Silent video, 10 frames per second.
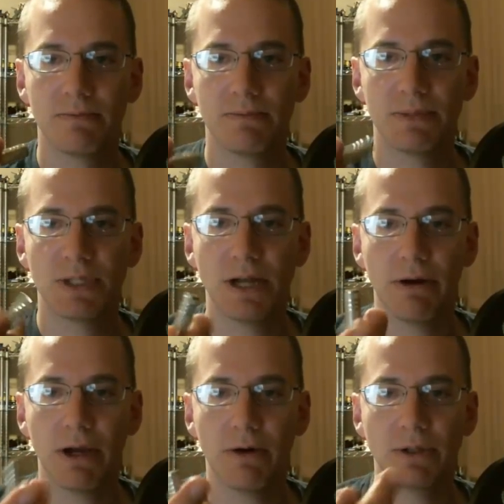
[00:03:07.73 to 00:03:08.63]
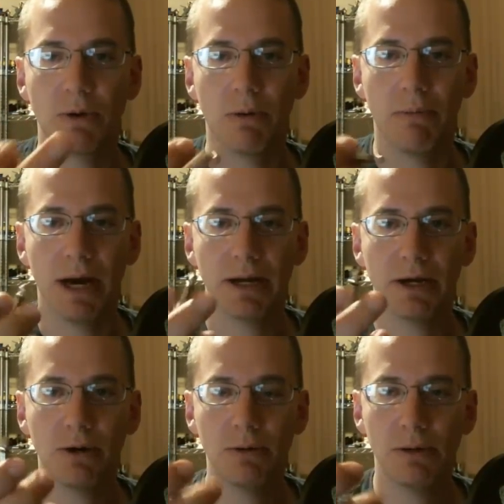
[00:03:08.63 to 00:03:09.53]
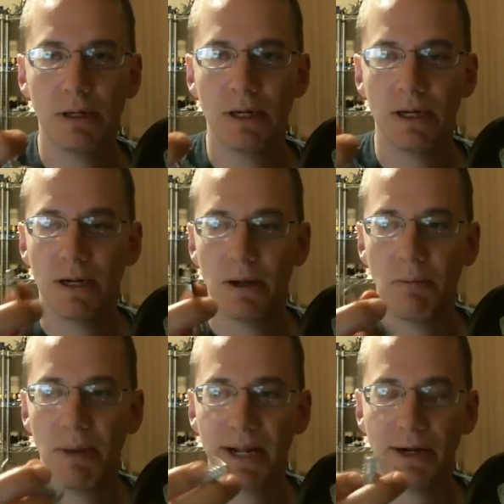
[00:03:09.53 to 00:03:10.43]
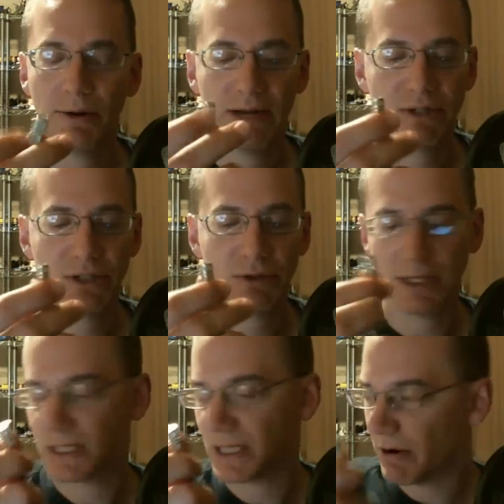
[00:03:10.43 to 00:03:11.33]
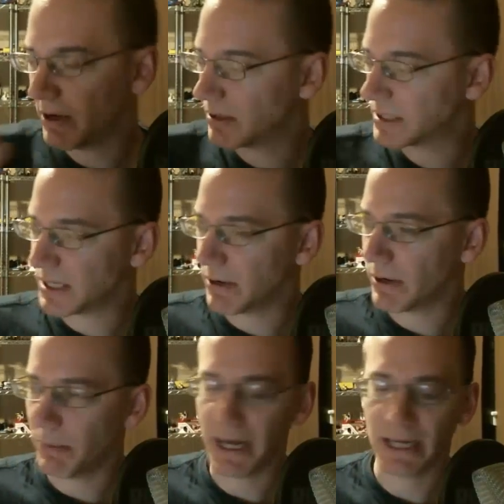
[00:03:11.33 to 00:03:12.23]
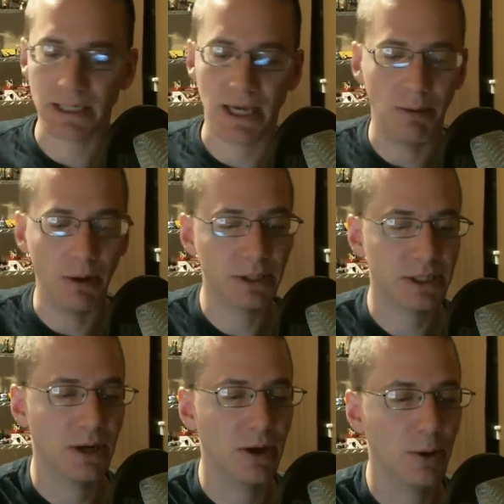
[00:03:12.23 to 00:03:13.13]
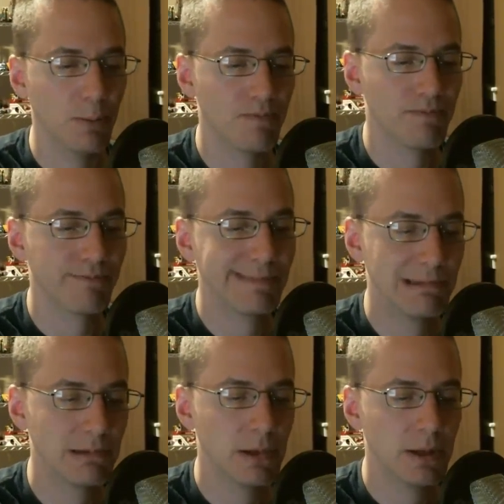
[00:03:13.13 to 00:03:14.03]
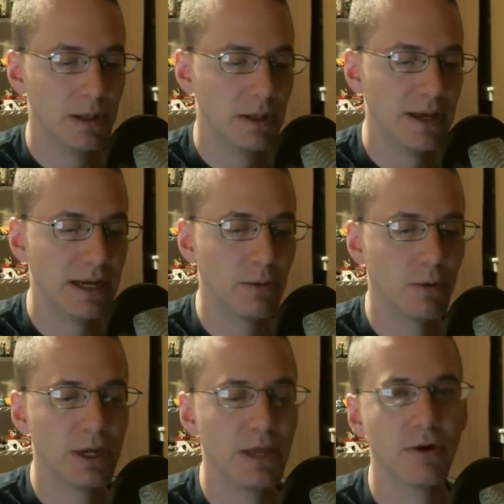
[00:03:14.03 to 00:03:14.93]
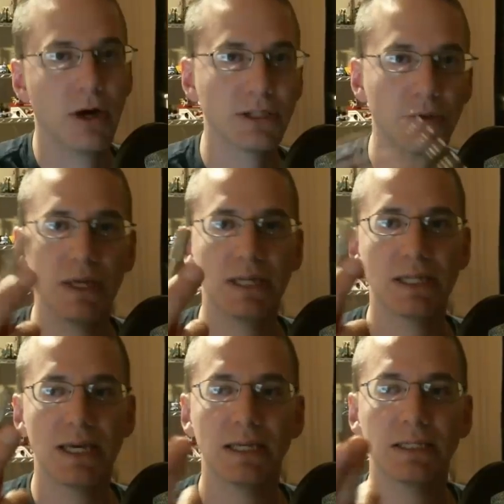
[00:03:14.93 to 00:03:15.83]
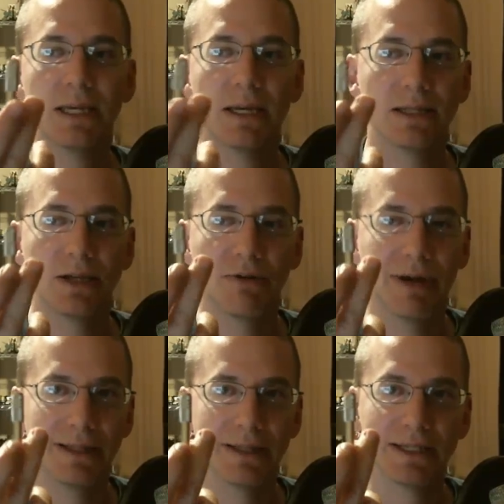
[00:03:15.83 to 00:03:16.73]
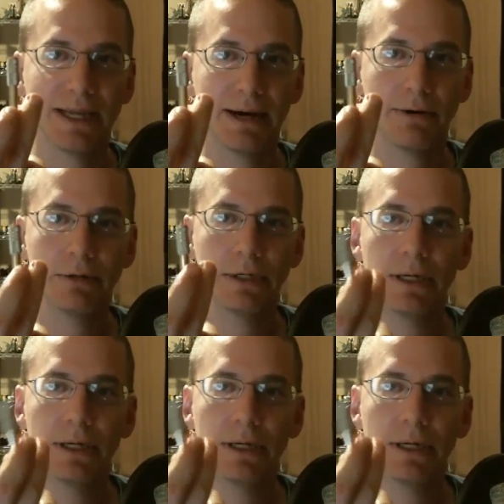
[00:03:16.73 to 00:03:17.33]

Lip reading: stereo into a mono, but I don't have a straight stereo to stereo pass cable, so that don't work either. Also, these things degrade the sound